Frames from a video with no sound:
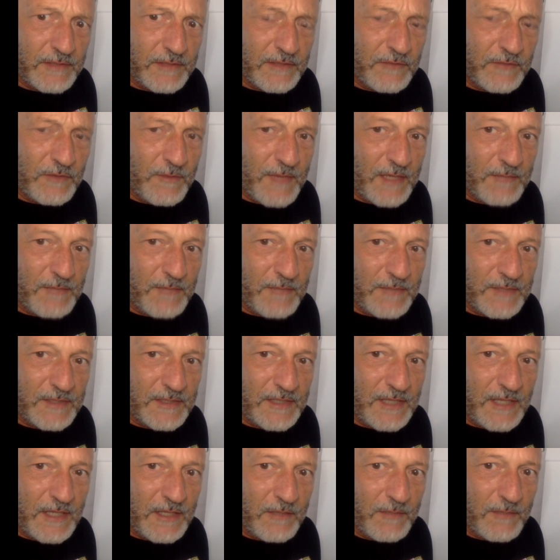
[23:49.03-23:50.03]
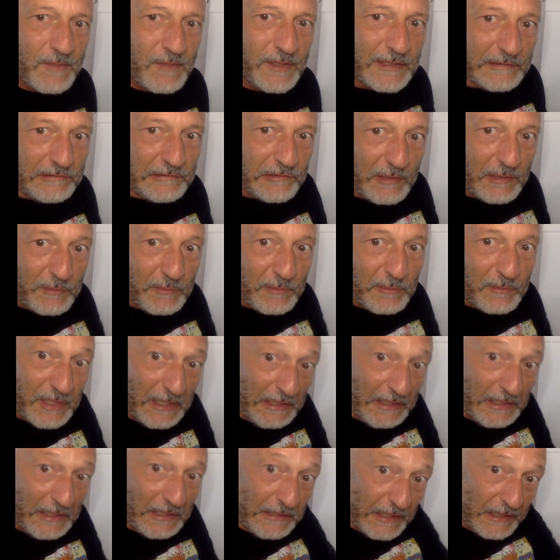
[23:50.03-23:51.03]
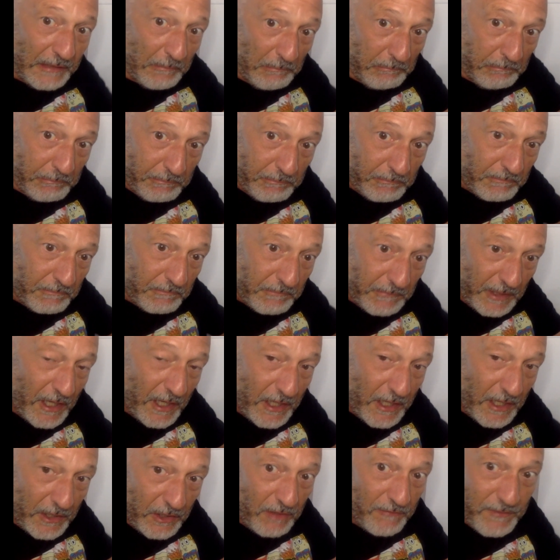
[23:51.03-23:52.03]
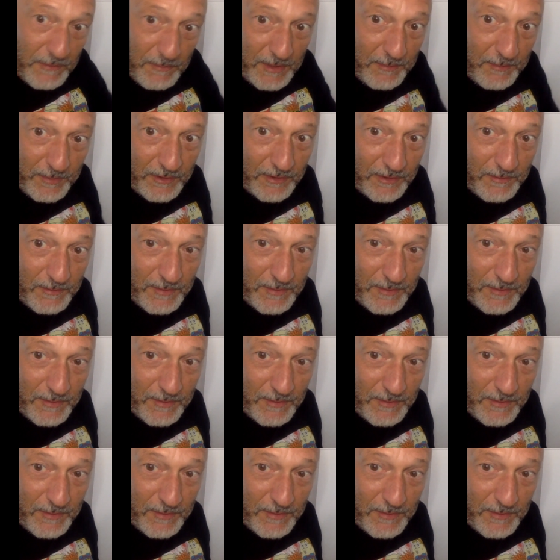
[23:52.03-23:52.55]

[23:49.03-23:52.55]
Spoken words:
And if you make a mistake, you might have trouble getting that line off the paper.